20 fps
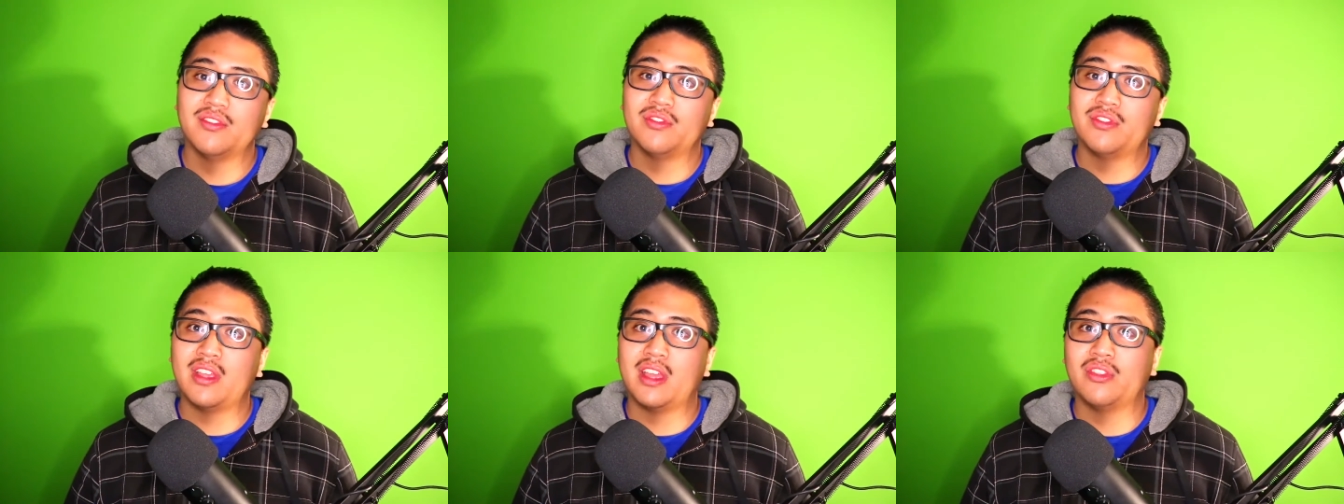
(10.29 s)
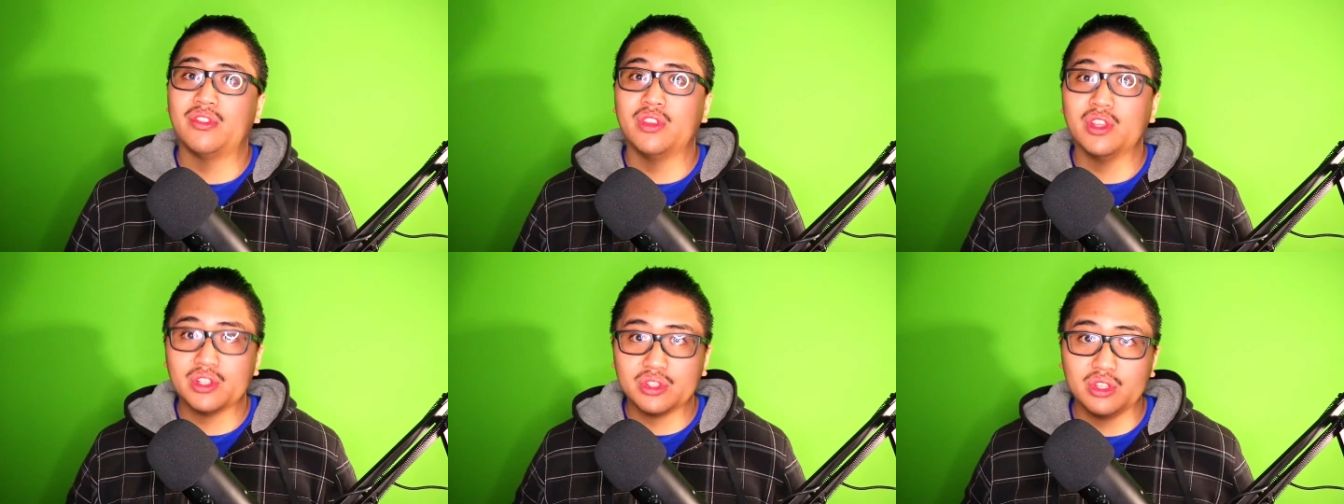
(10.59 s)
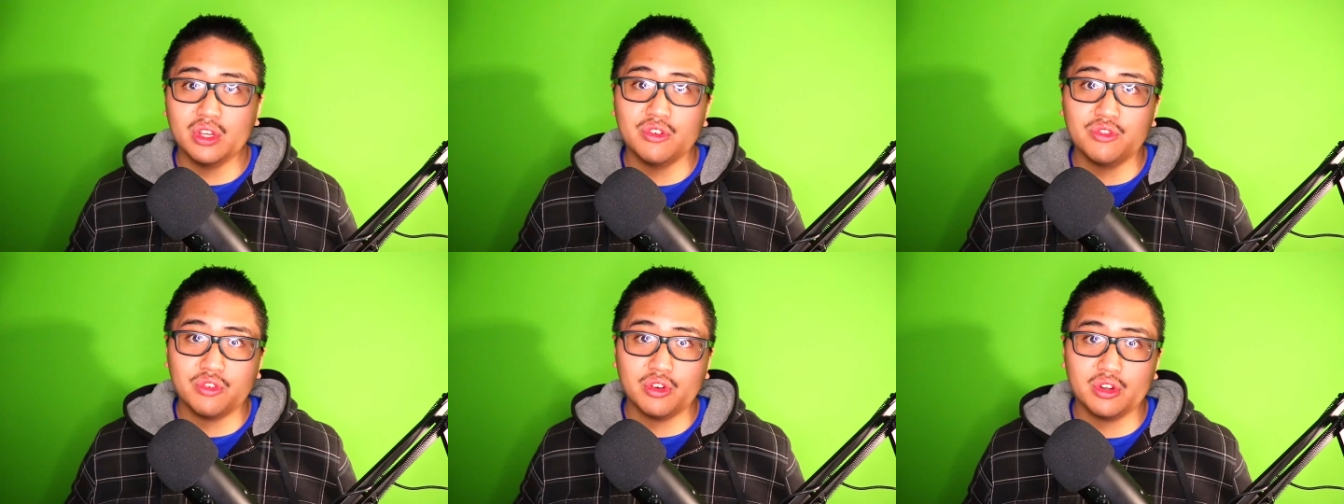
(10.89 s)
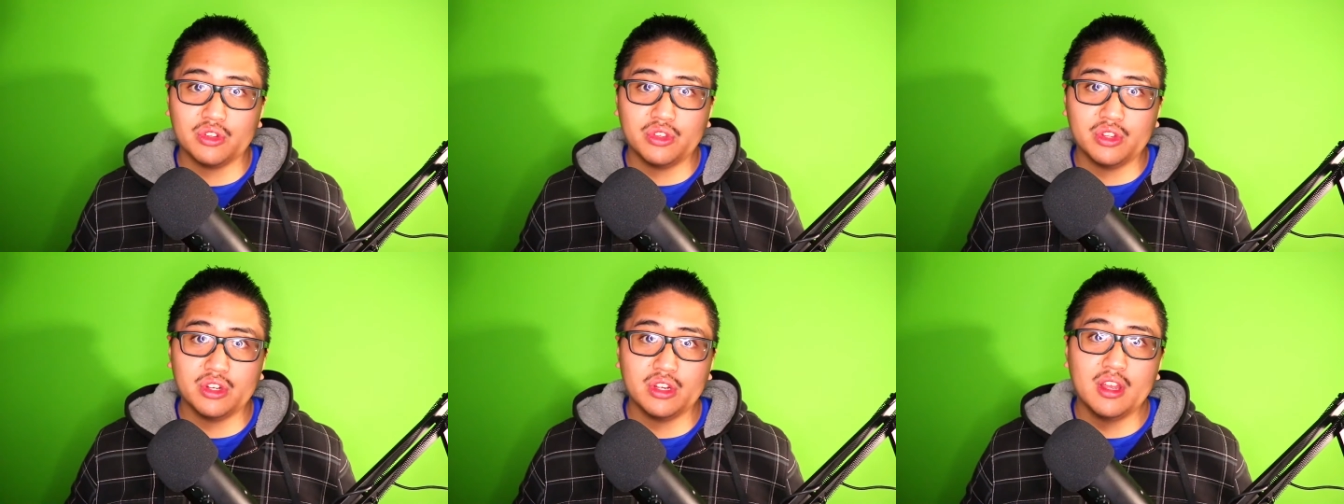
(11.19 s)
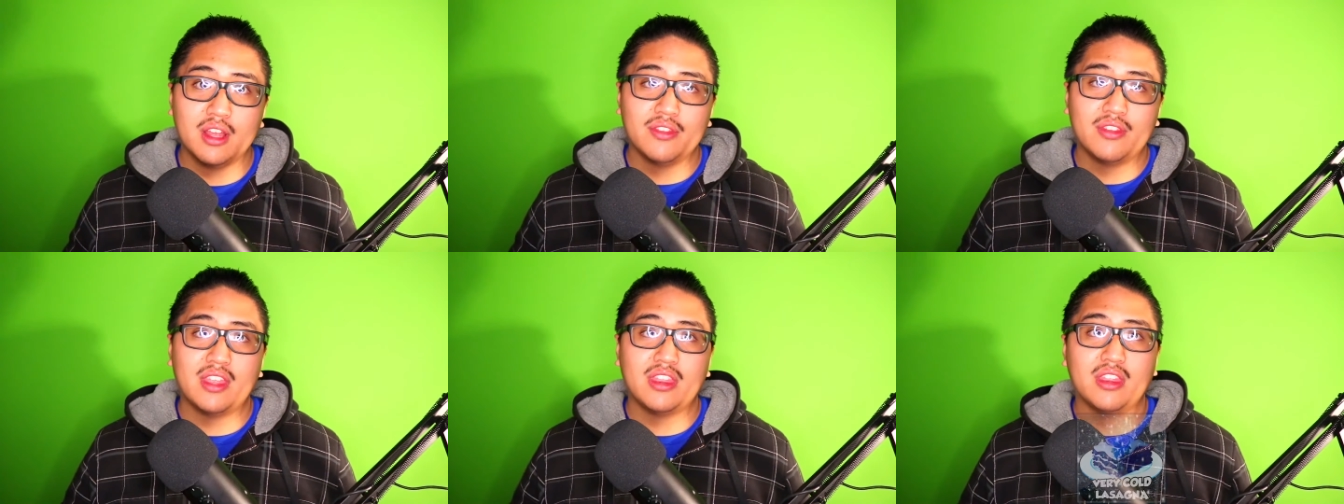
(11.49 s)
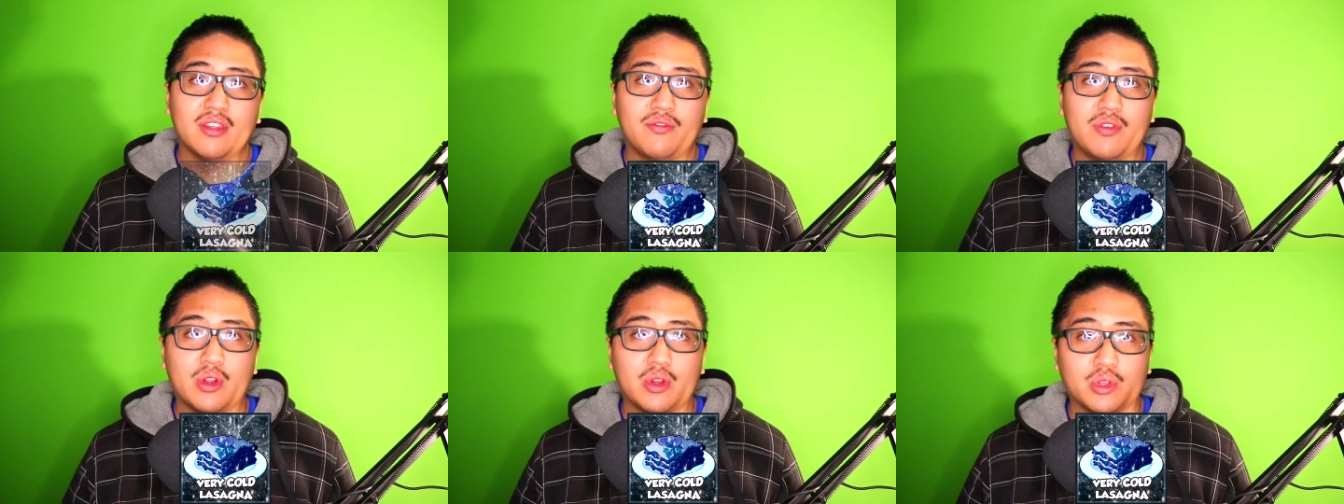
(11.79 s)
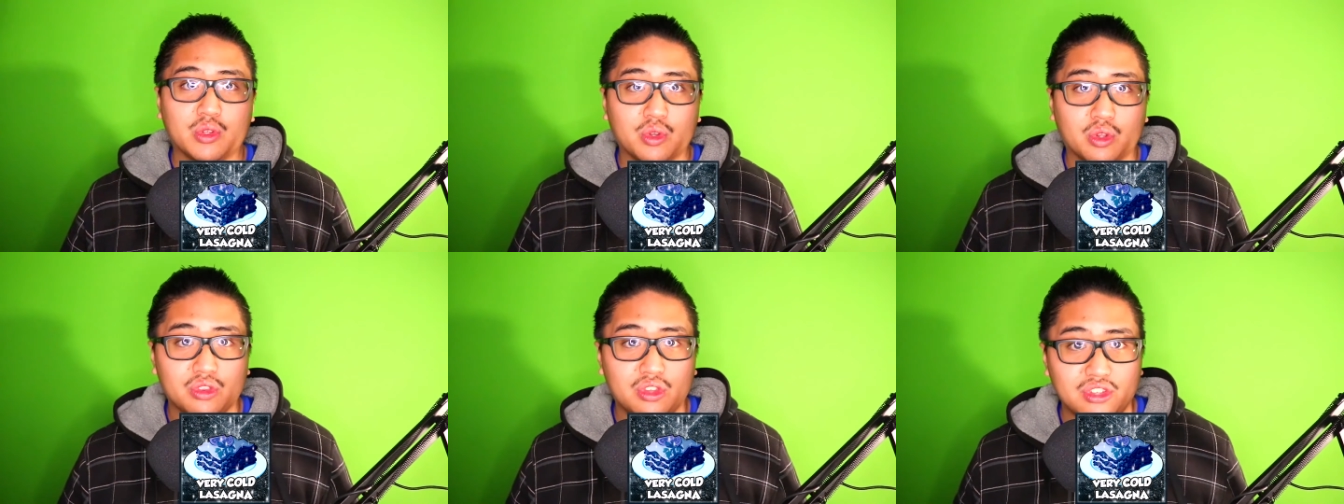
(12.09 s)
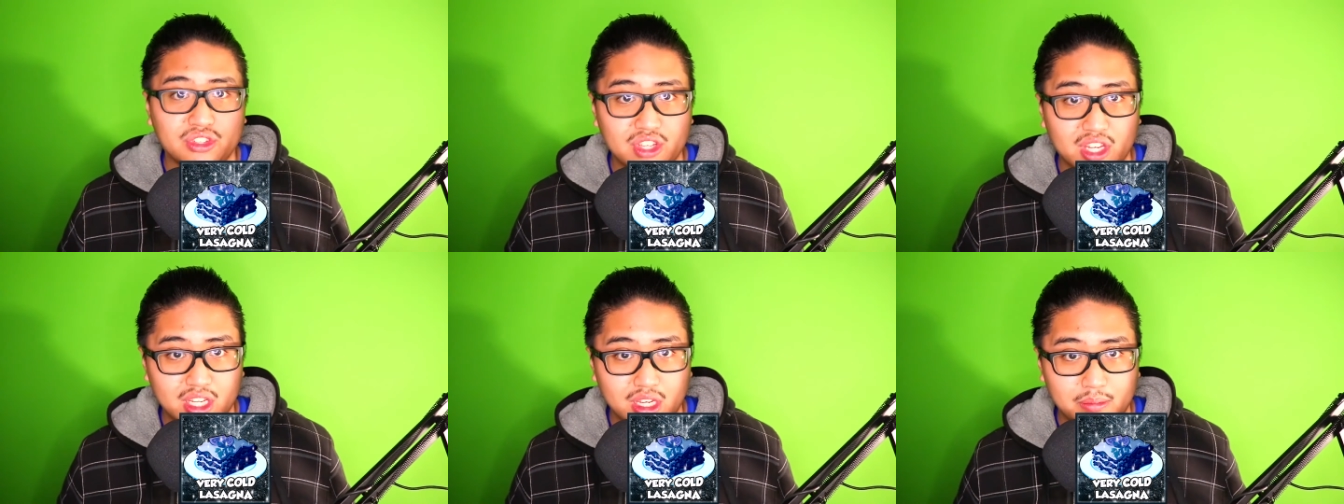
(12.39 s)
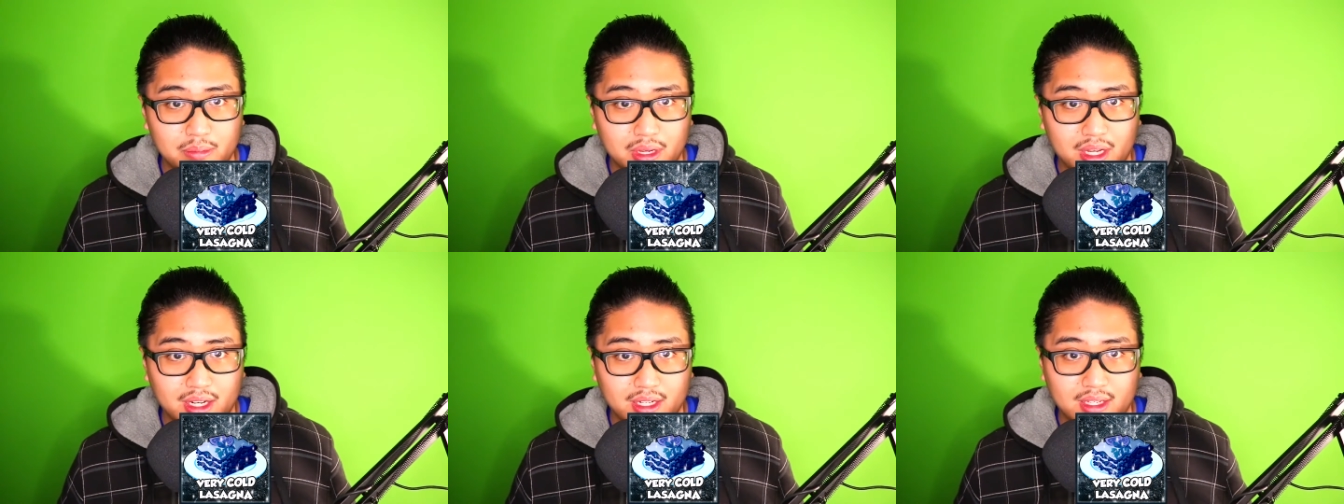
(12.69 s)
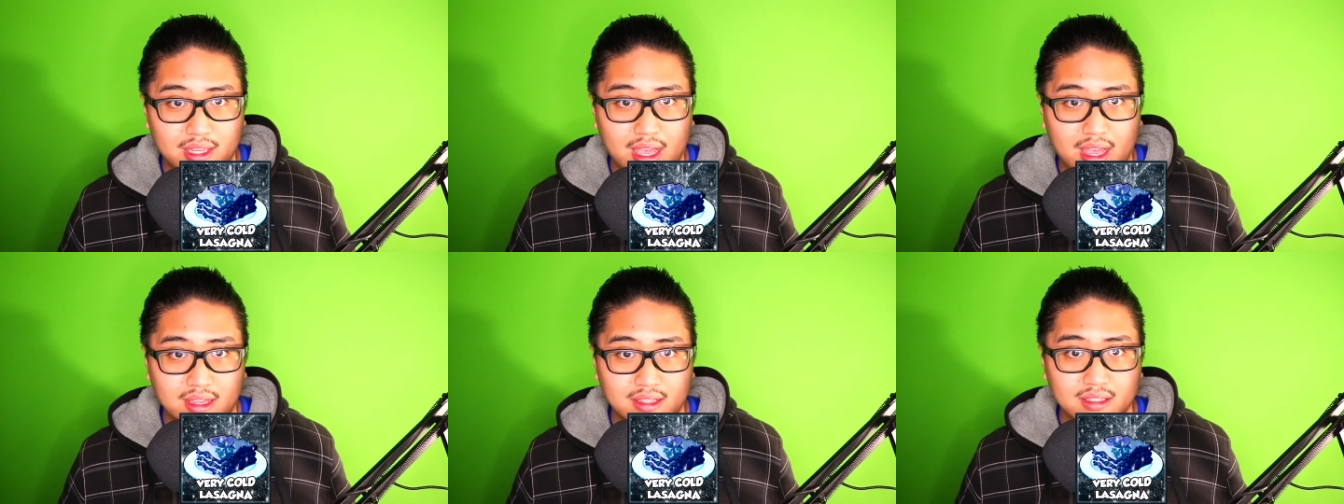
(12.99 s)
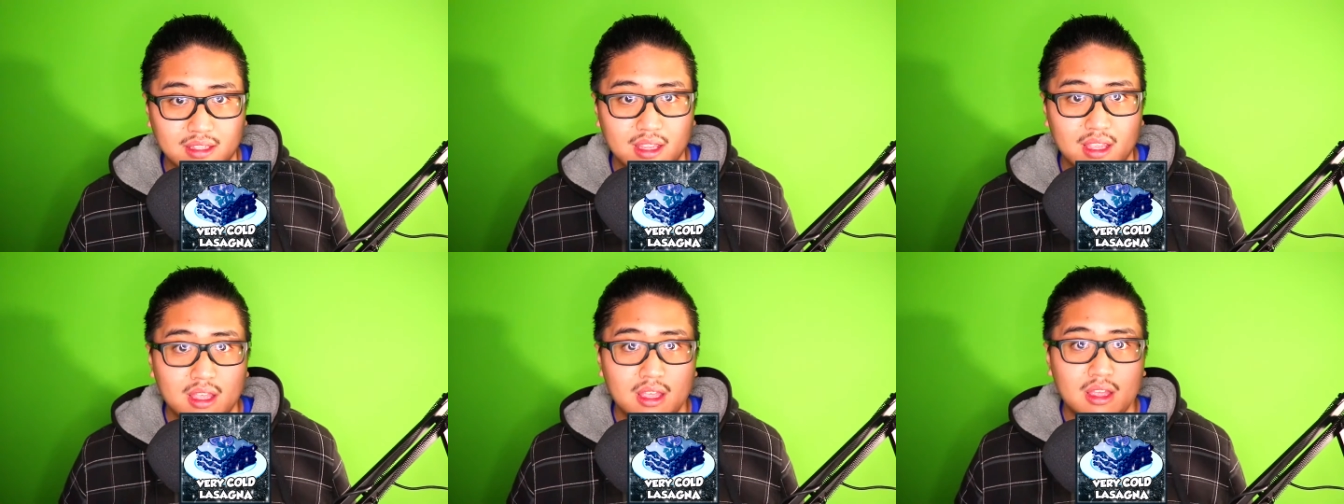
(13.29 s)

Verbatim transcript: Then look no further than the Very Cold Lasagna podcast.